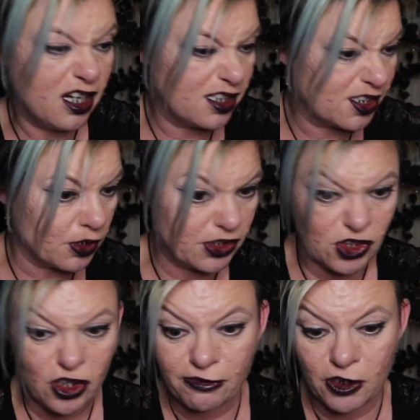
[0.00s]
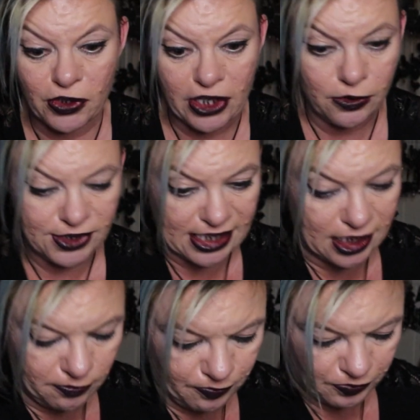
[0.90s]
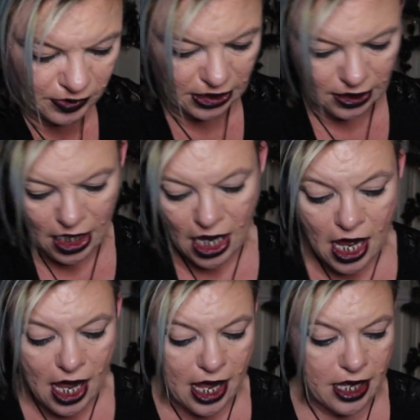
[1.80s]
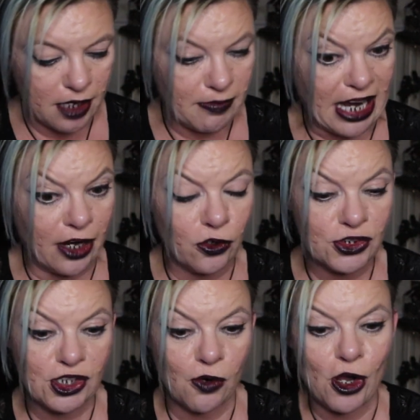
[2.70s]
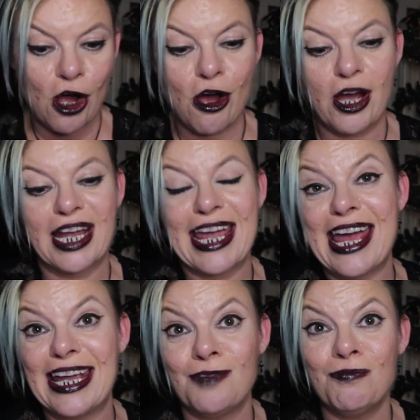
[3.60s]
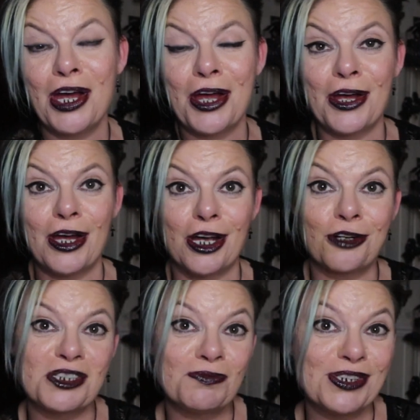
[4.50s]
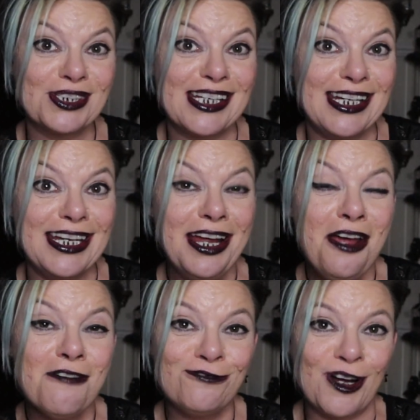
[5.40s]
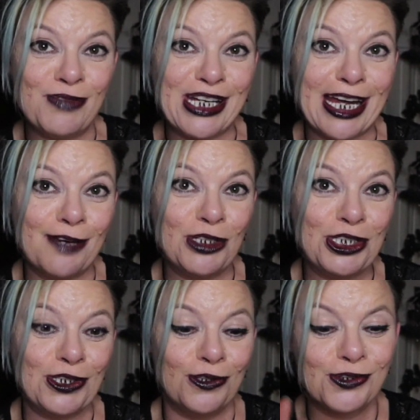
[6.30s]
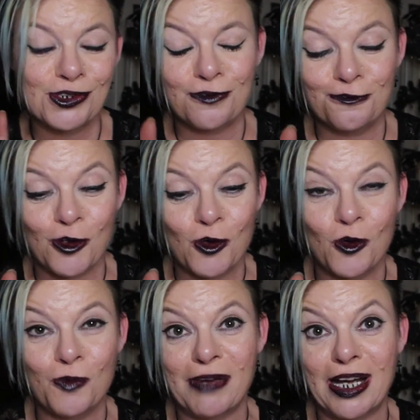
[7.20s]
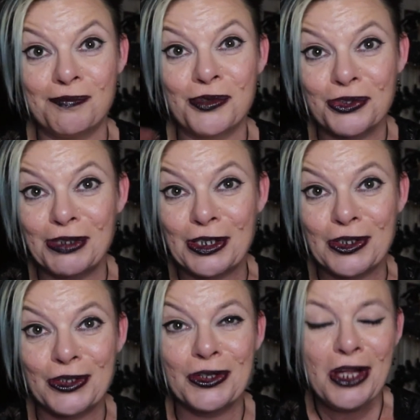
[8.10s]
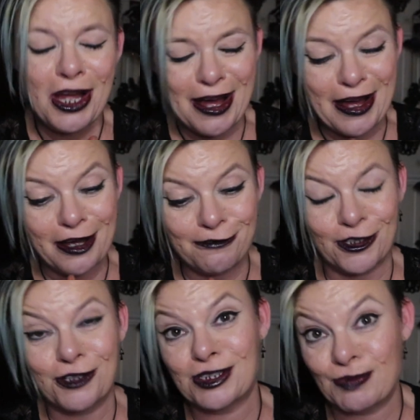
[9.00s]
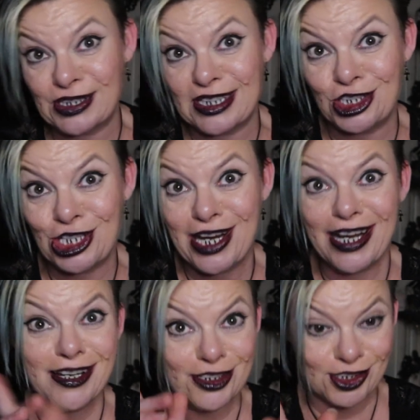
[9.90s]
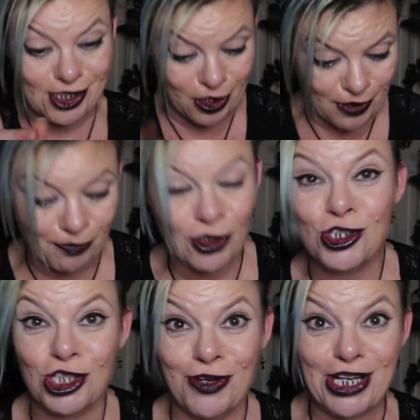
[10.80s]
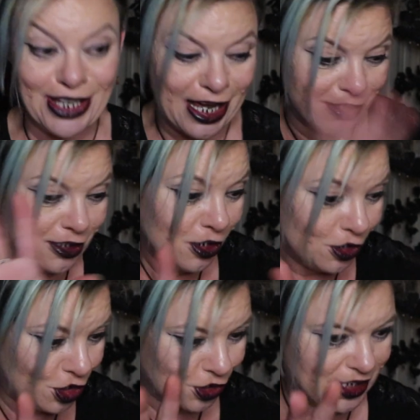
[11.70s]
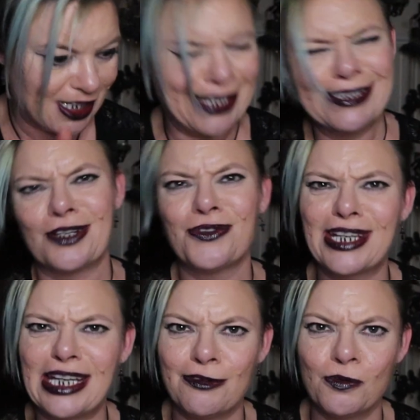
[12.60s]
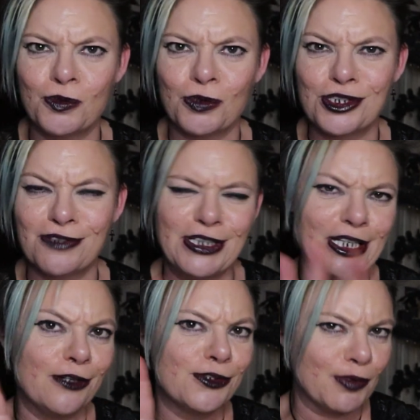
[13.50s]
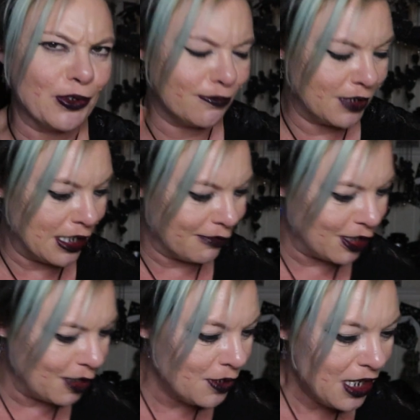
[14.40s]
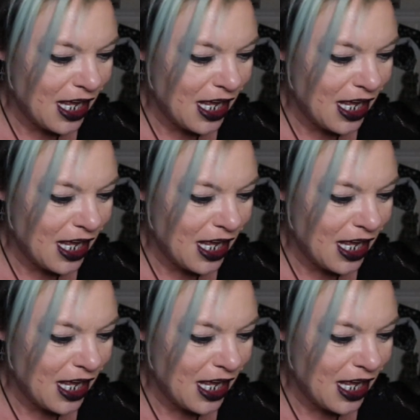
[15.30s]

So I stuck a few of those in. I also got a game, a Christmassy family game reduced for my brother-in-law for Christmas this year. So I'm not showing you that, just in case. I don't think he ever would watch the videos, but you never know.